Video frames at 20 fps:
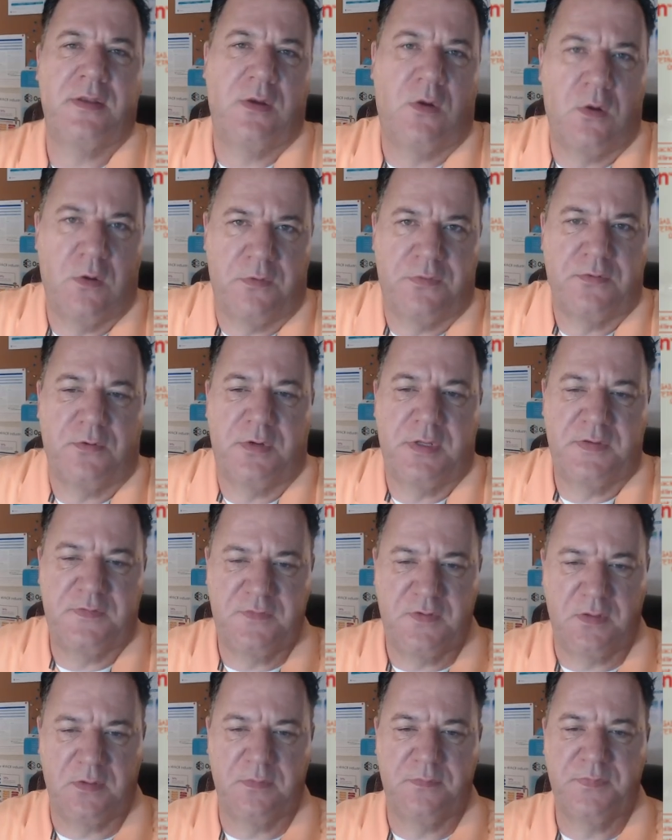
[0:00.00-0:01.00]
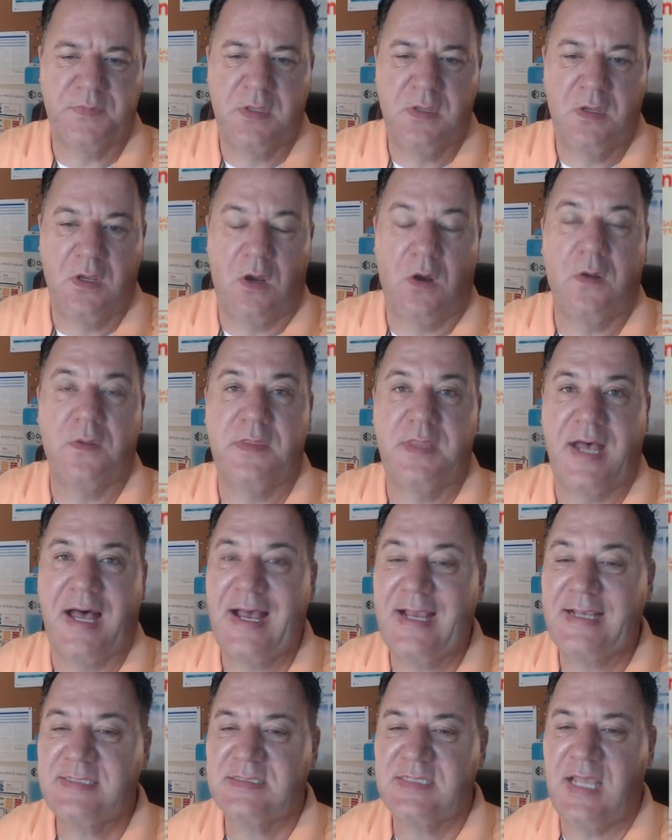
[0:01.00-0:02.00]
R32. On the
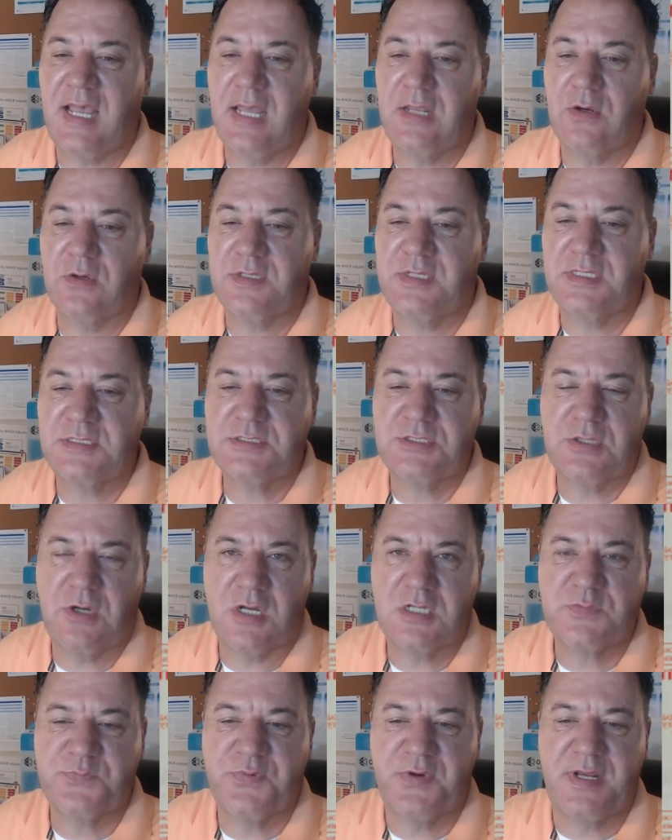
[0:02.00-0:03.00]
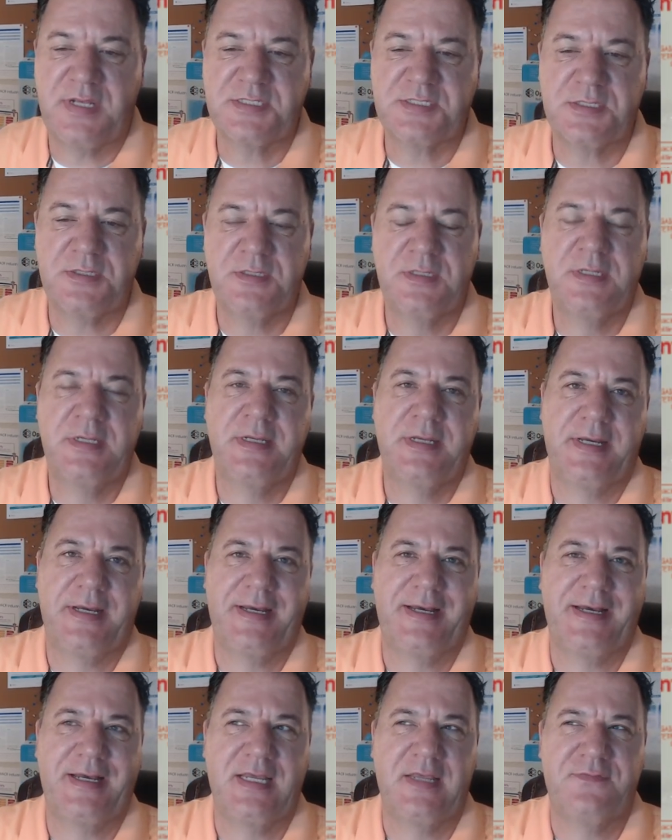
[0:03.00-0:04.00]
high side or discharge pressure,
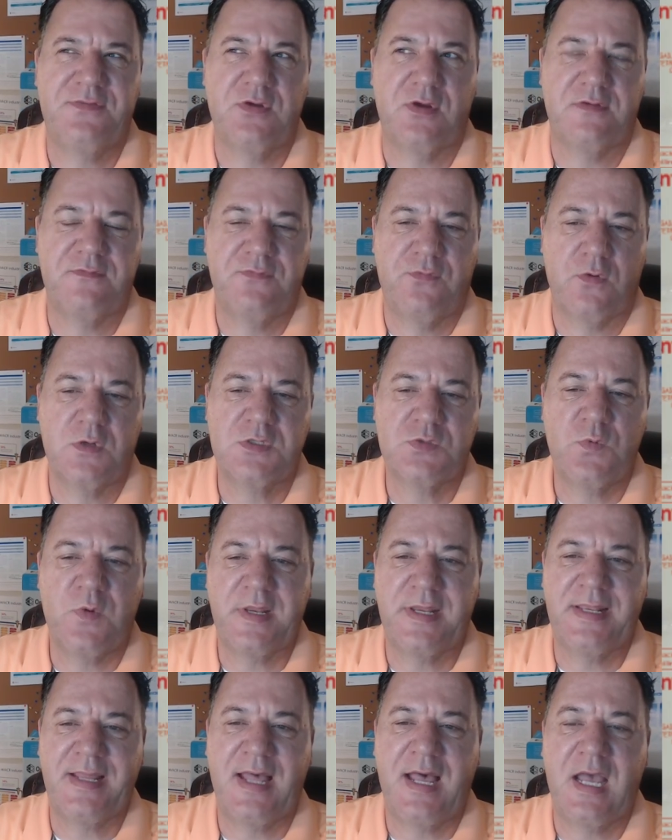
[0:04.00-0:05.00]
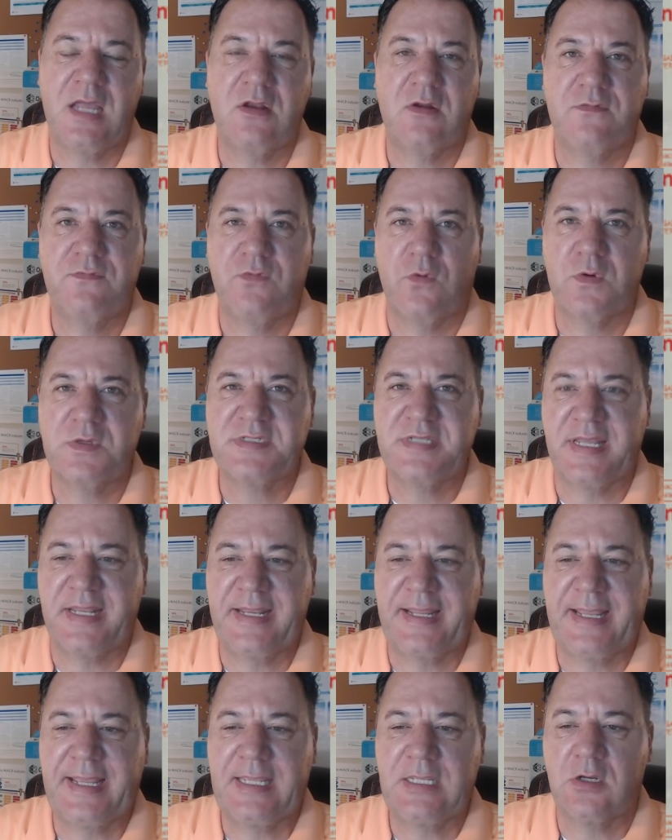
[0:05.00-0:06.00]
if you're at 429 on
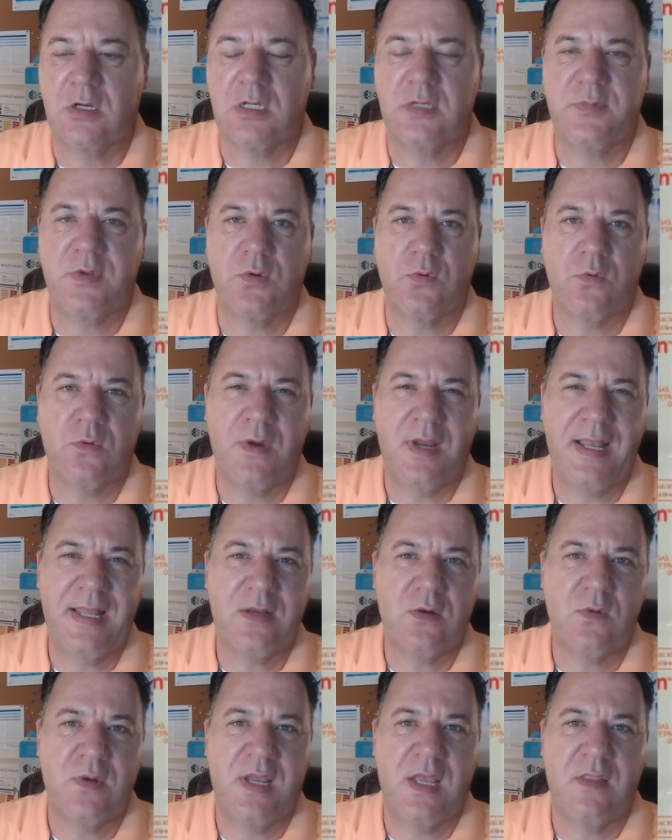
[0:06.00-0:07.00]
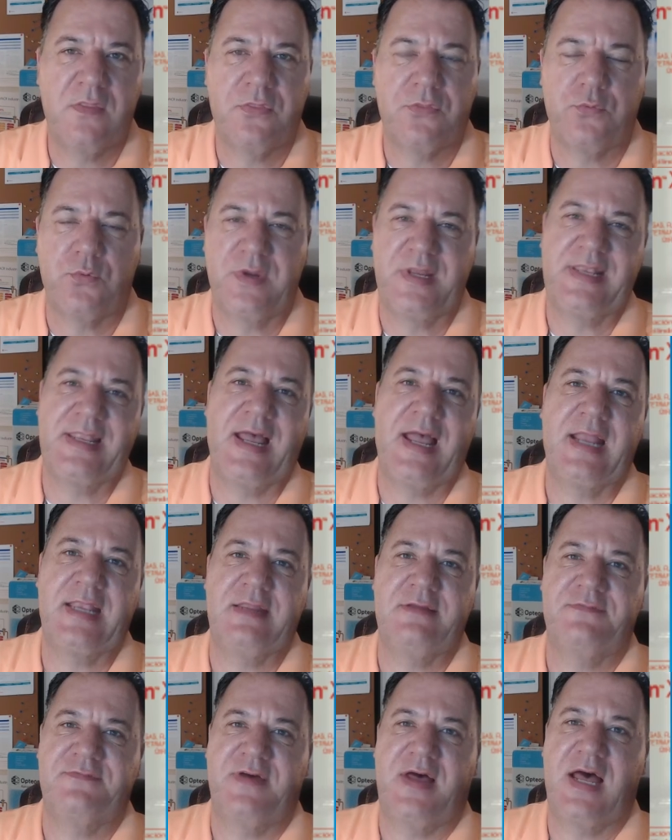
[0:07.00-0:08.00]
410A, you're going to be right around
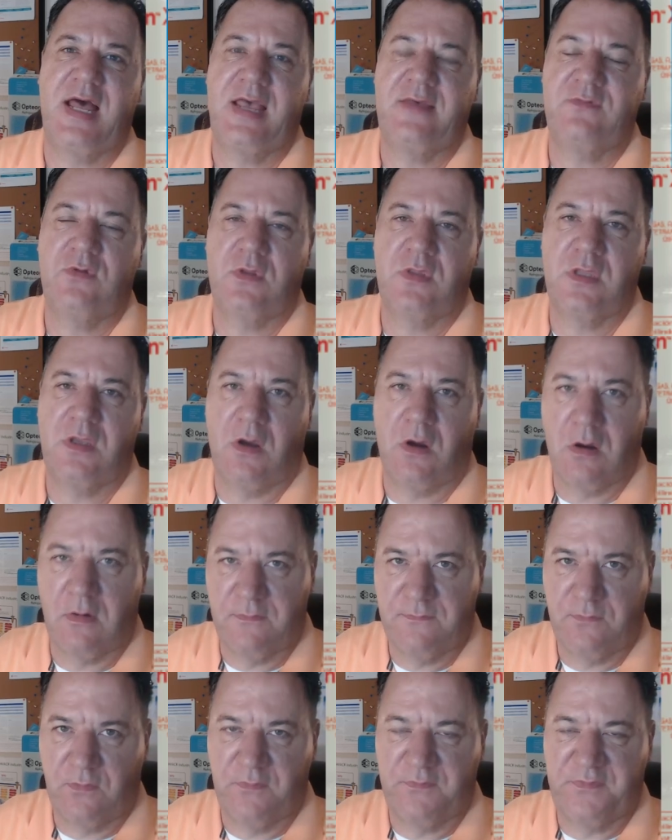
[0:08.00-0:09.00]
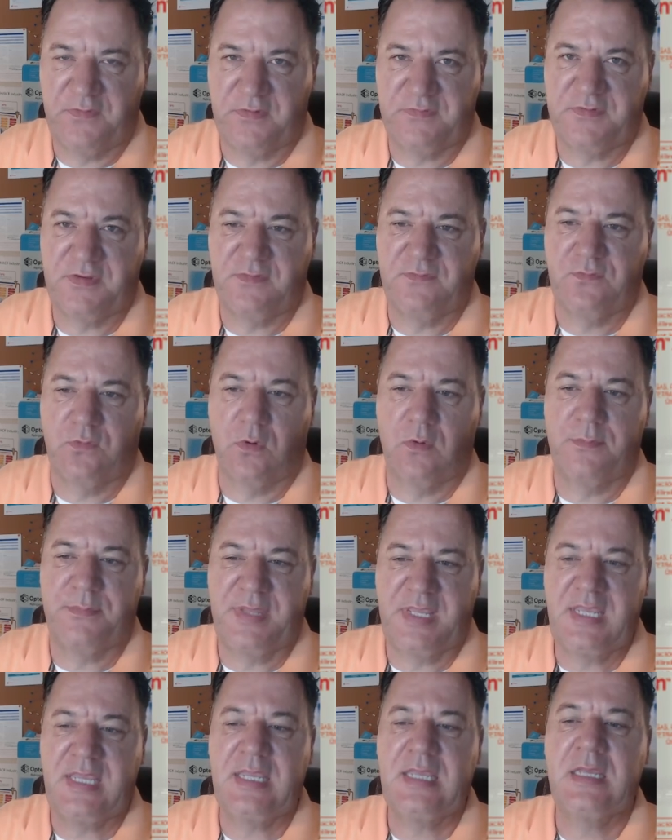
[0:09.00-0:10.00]
395 on the
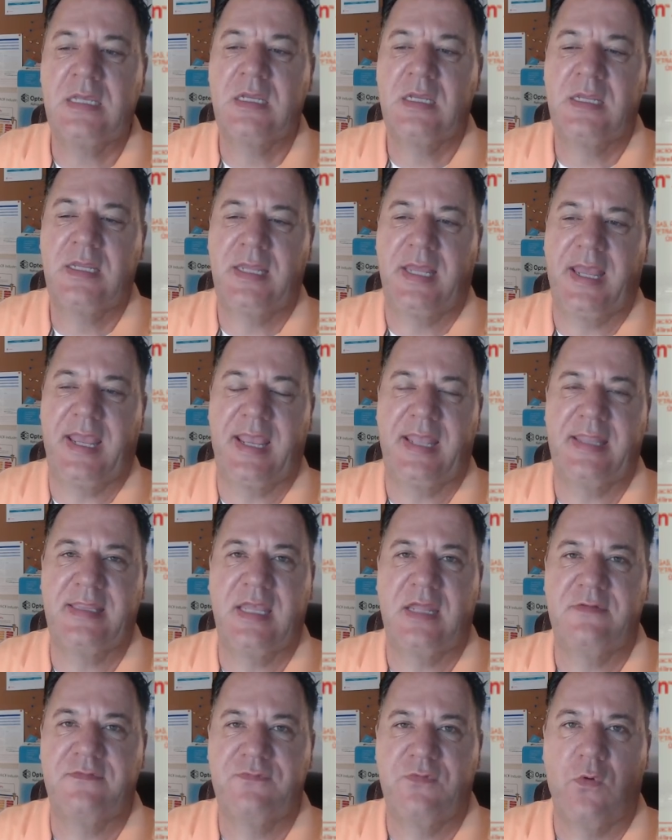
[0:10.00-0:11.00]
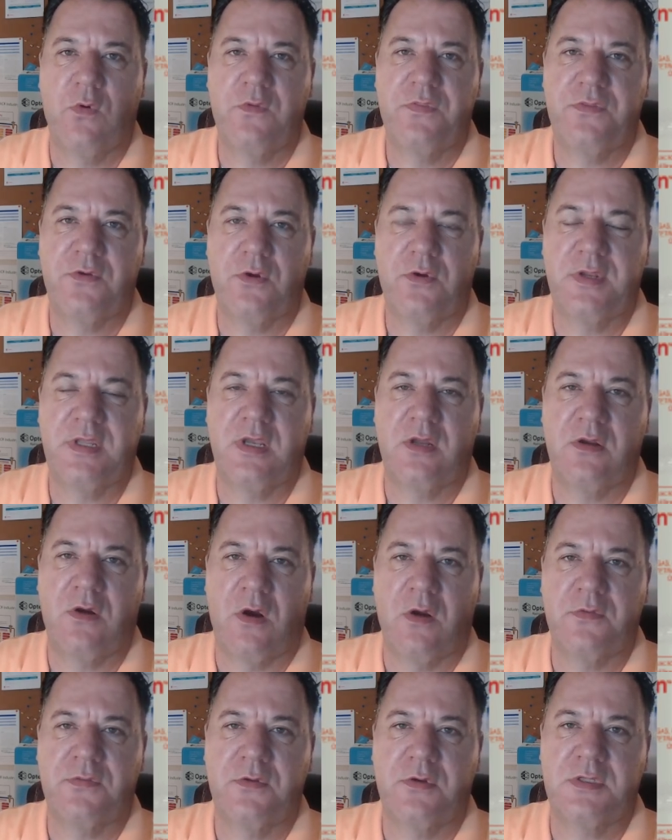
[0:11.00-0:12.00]
R454B, and then 430 on
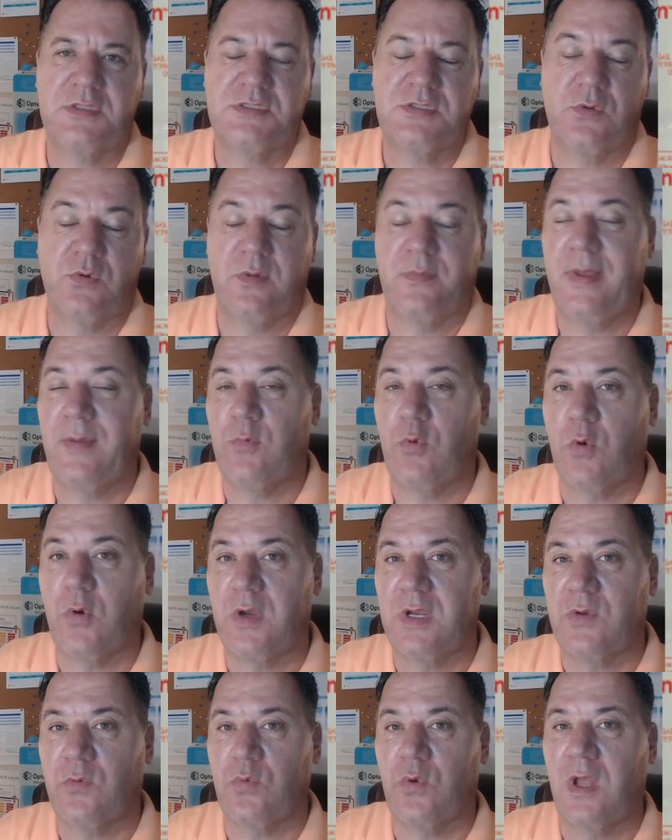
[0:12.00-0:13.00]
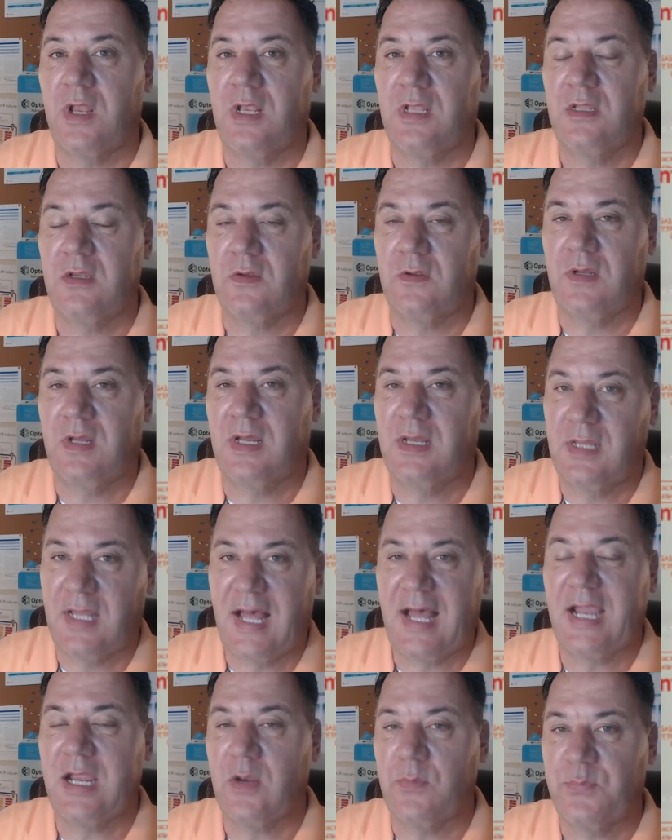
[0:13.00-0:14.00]
R32. Remember, we're going to run a little
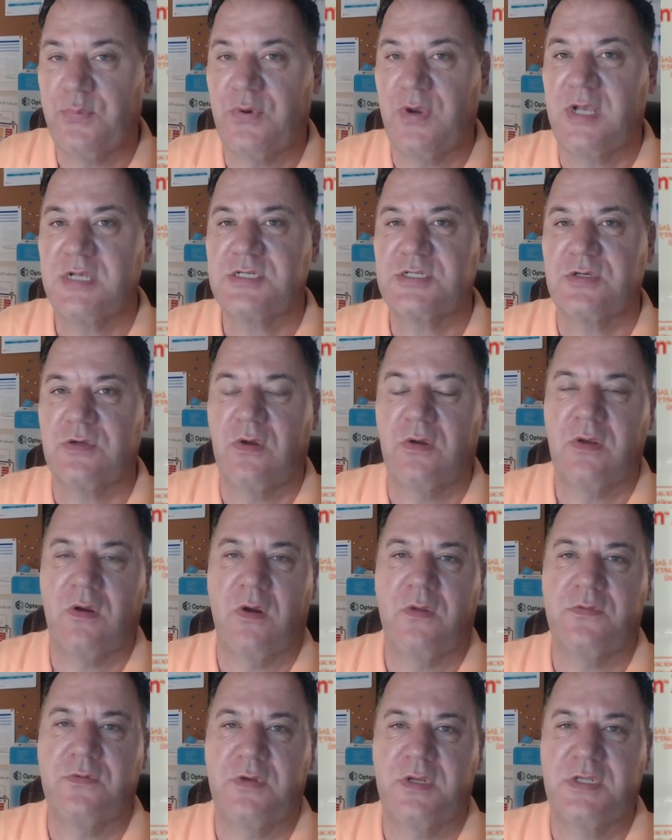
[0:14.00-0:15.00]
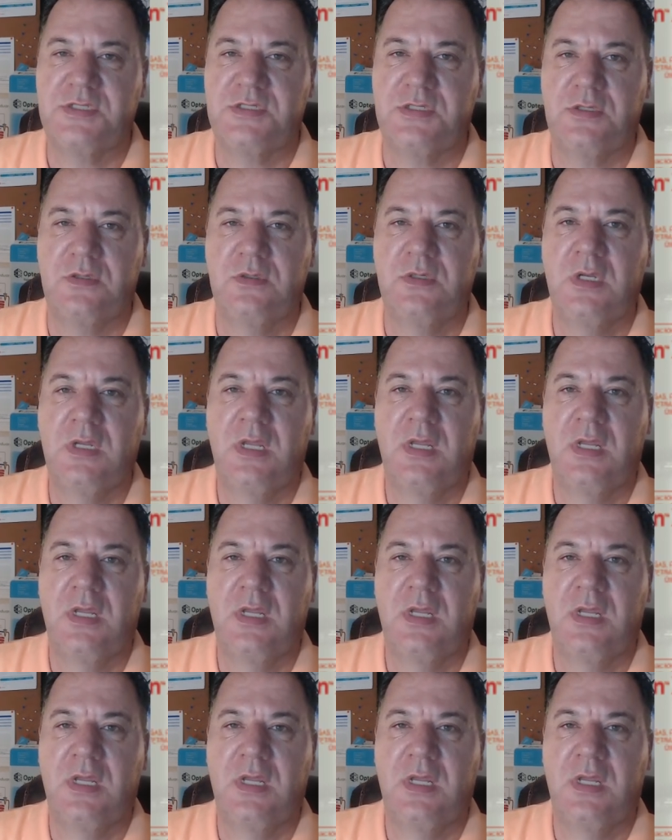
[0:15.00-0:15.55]
higher pressure on R32